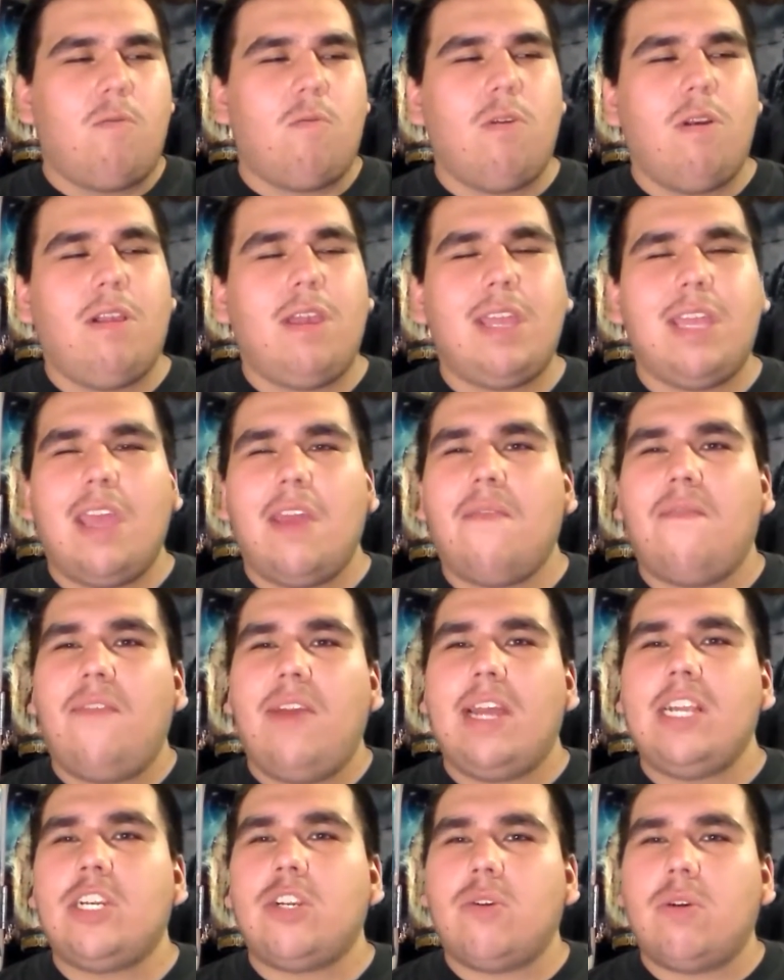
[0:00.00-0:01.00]
really the
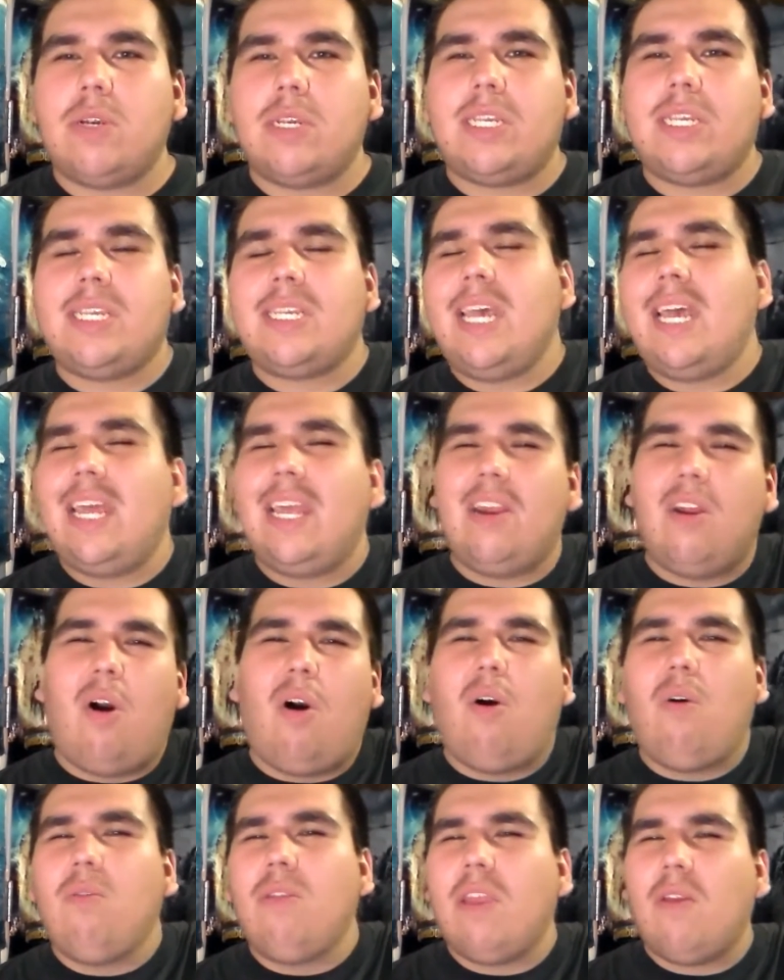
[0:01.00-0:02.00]
adventure is set in
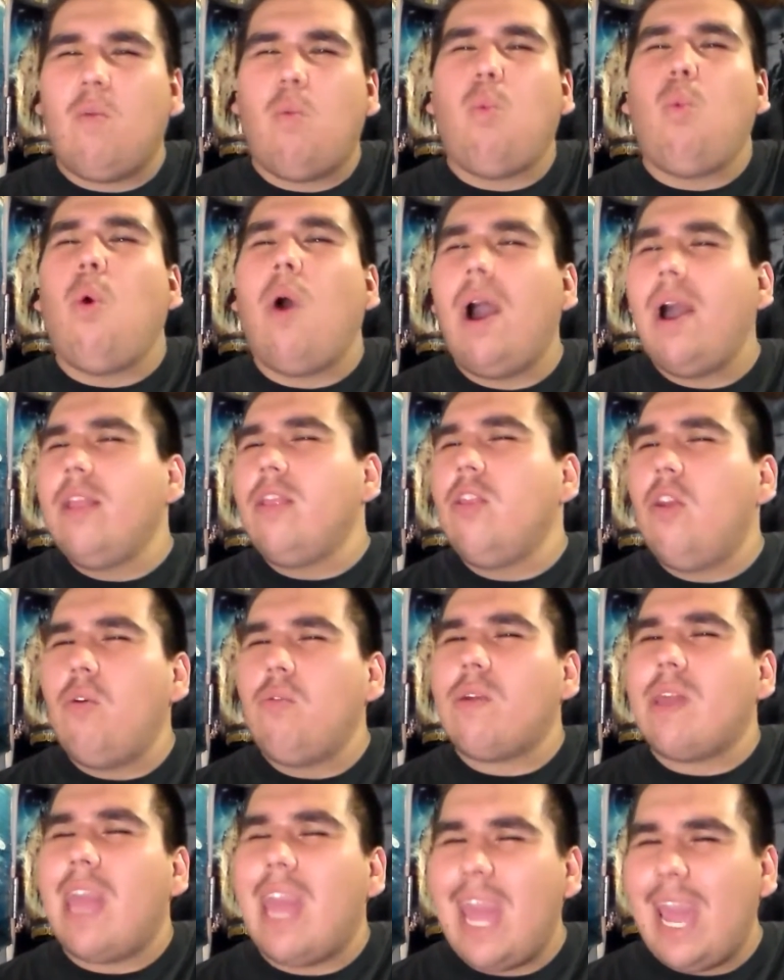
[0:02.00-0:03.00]
only one
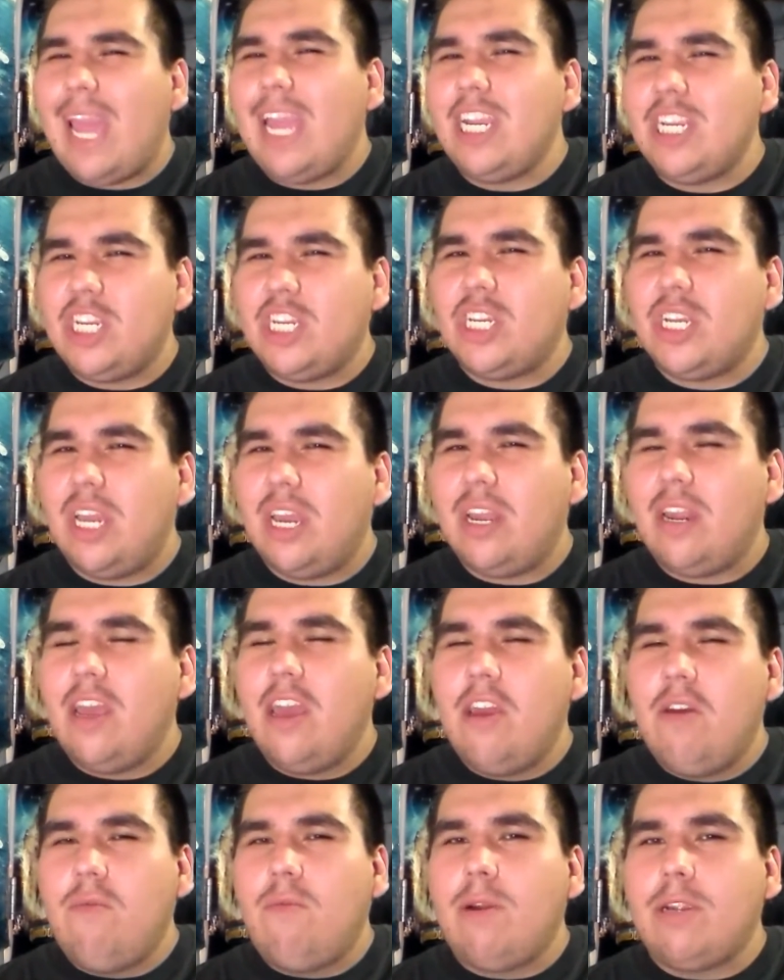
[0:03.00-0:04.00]
location,
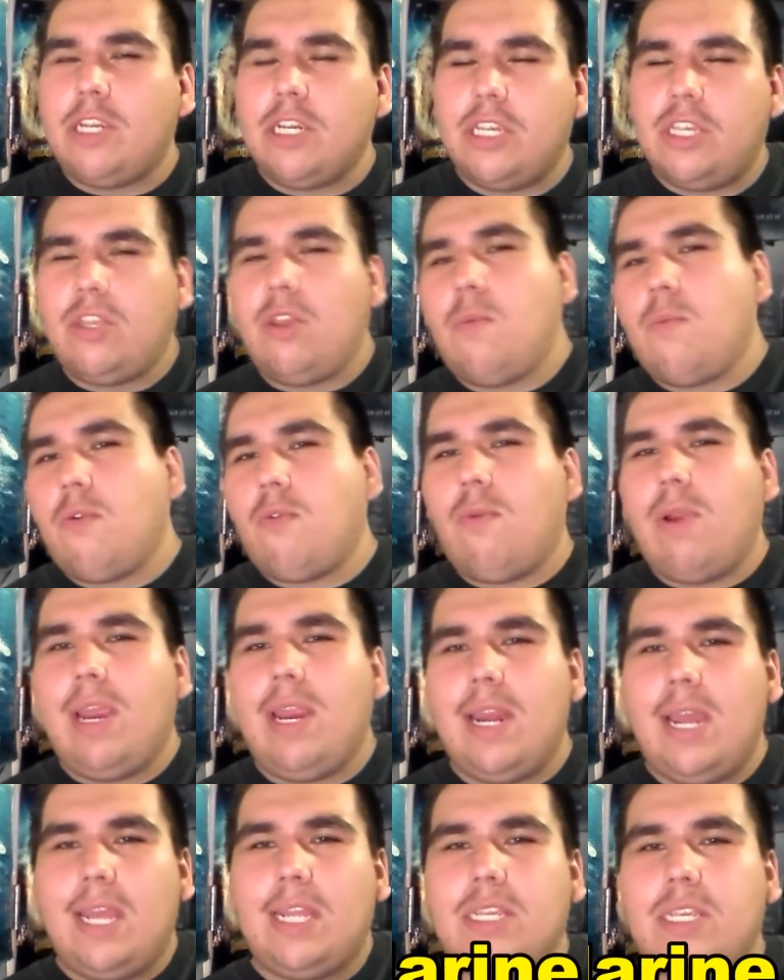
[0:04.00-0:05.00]
which is the
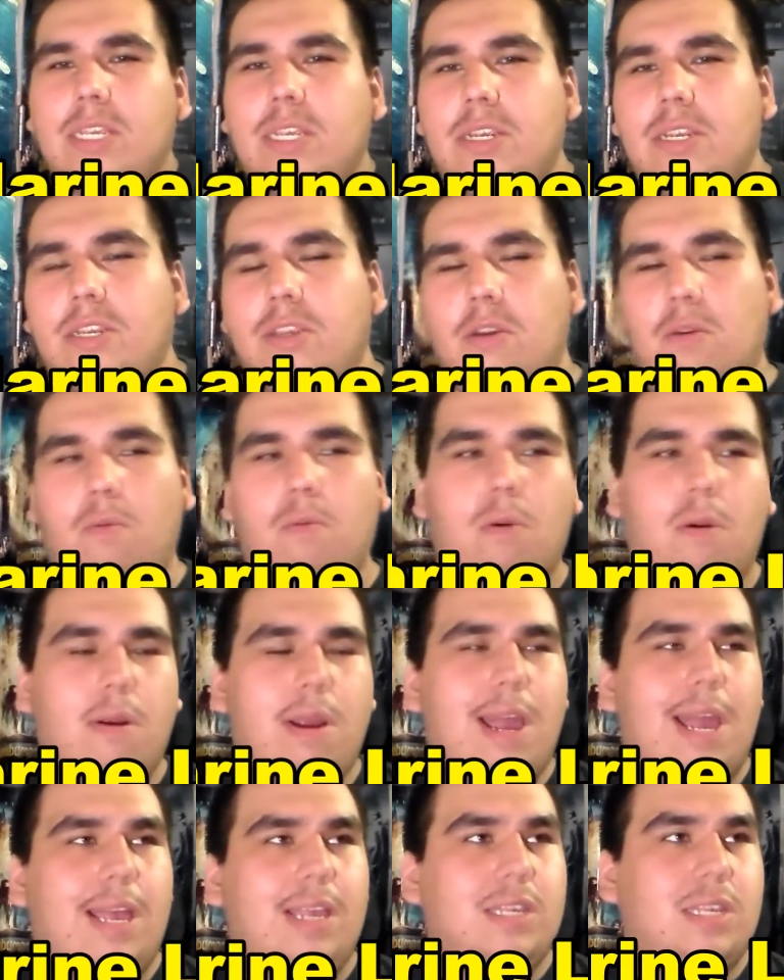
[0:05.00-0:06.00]
Marine Institute,
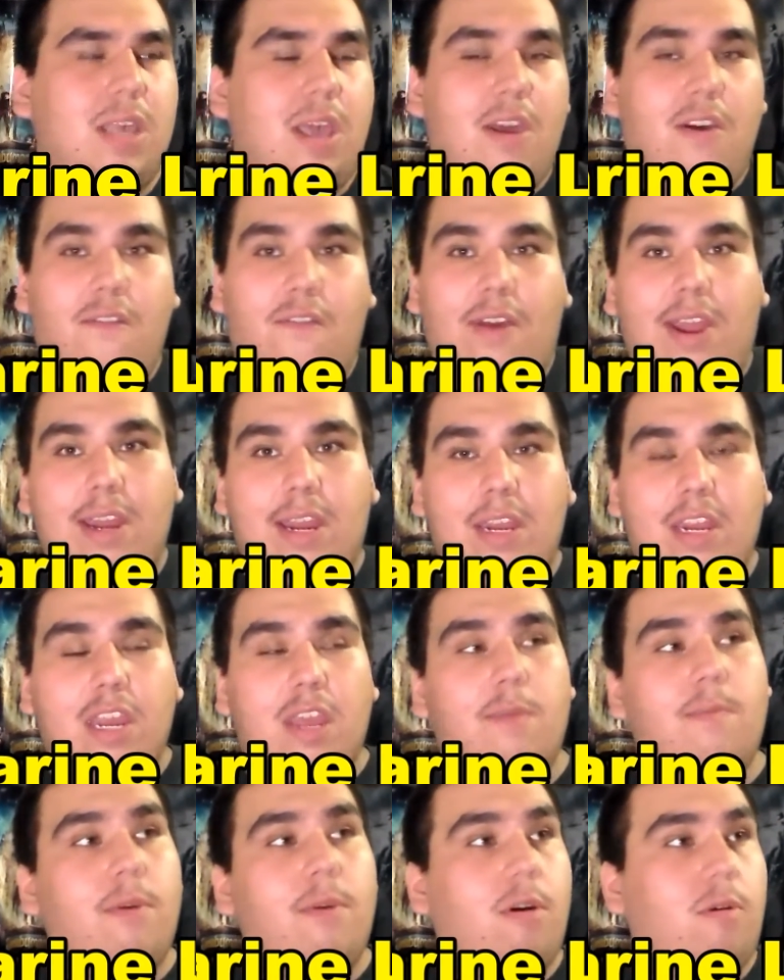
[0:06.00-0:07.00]
whereas Finding
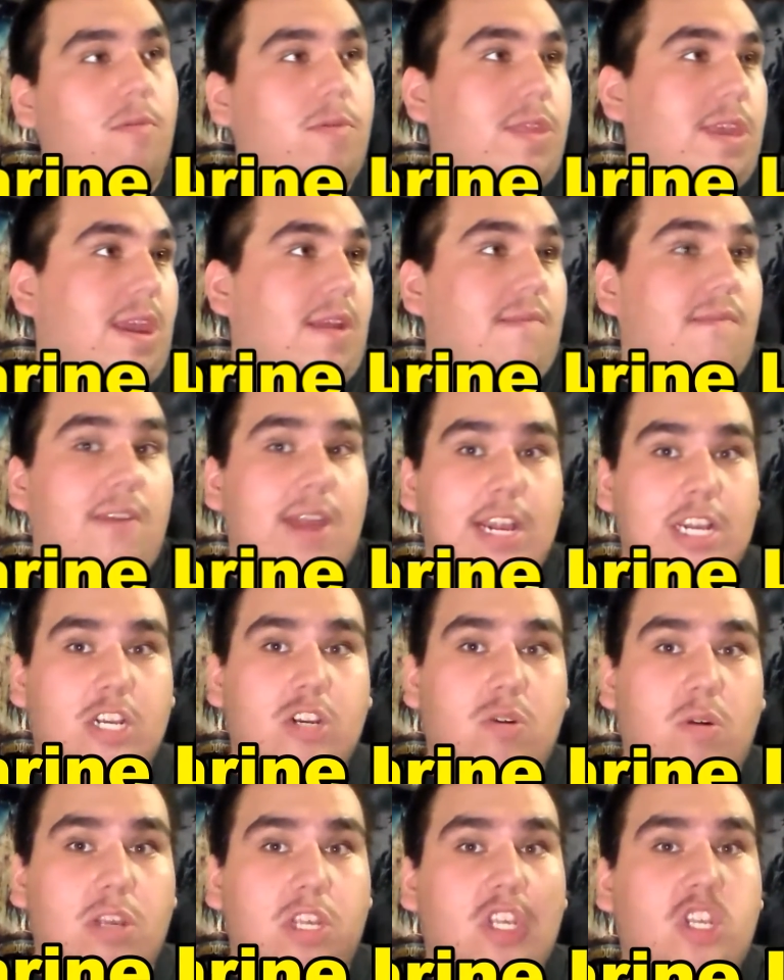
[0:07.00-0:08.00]
Nemo, the
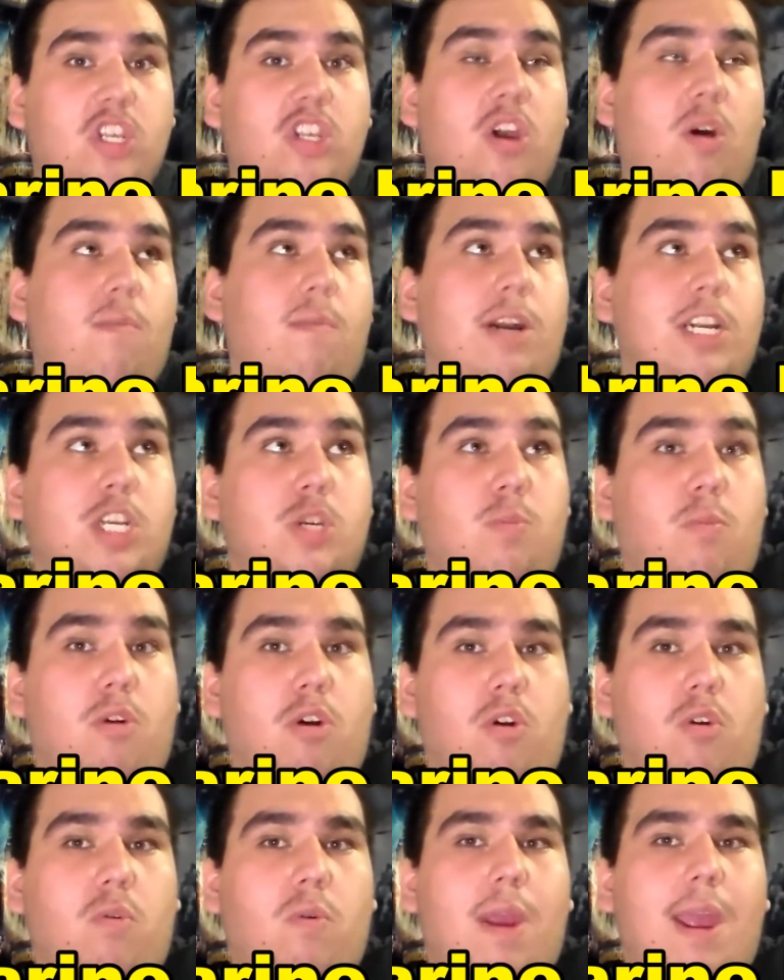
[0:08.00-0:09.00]
adventure is so much
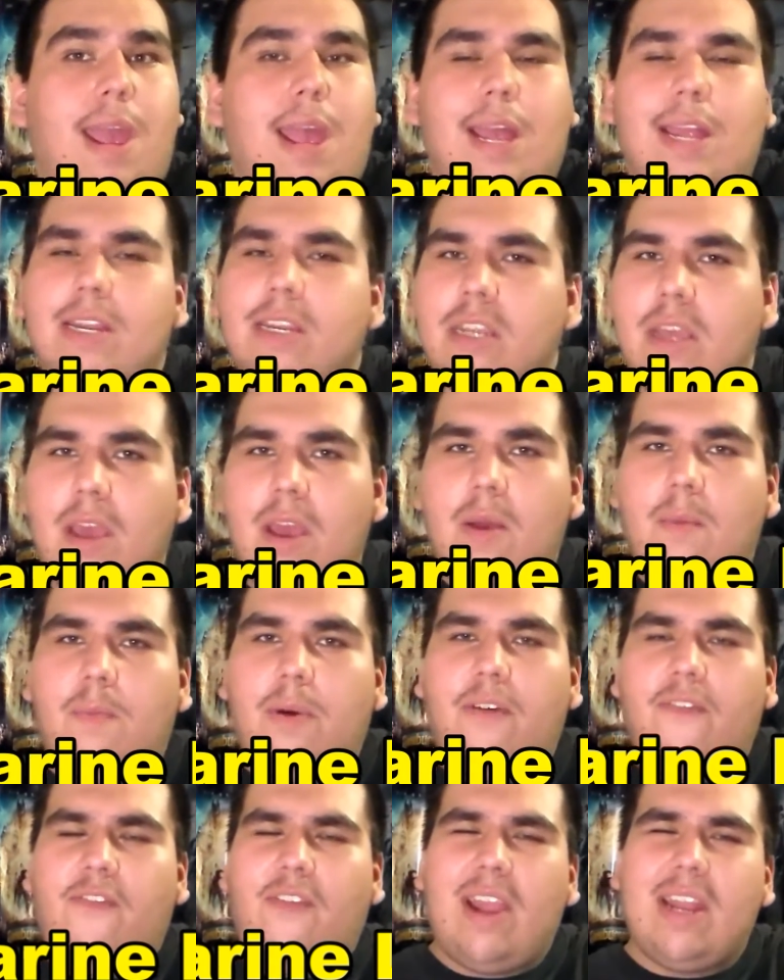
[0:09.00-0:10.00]
more grand.
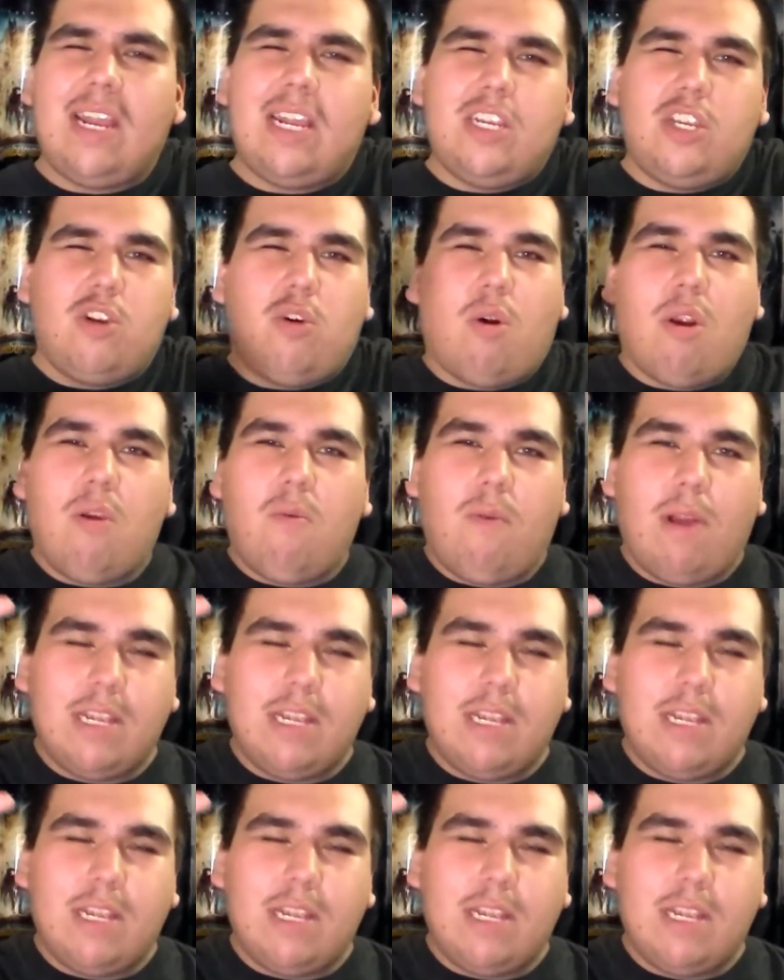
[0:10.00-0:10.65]
But Finding Dory